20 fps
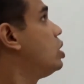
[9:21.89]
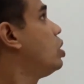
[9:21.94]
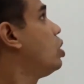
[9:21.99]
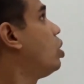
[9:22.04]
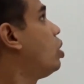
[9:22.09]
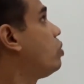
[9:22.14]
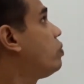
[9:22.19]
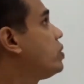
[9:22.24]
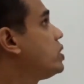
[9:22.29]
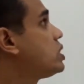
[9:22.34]

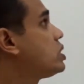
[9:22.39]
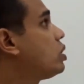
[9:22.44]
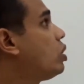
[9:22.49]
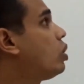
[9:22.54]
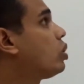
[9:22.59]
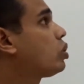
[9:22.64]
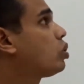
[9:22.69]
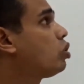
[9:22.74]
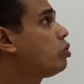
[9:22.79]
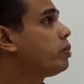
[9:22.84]
office
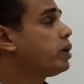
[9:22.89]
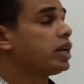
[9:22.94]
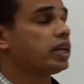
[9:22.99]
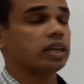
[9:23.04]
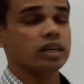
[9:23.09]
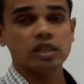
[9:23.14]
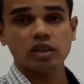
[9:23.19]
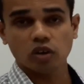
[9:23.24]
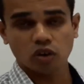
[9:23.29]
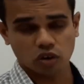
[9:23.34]

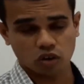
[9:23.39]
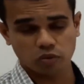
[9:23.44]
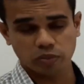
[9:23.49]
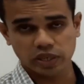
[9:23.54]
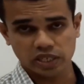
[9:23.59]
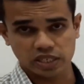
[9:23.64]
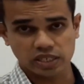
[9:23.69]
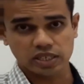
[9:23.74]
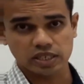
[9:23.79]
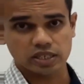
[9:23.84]
automation
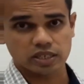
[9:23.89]
system.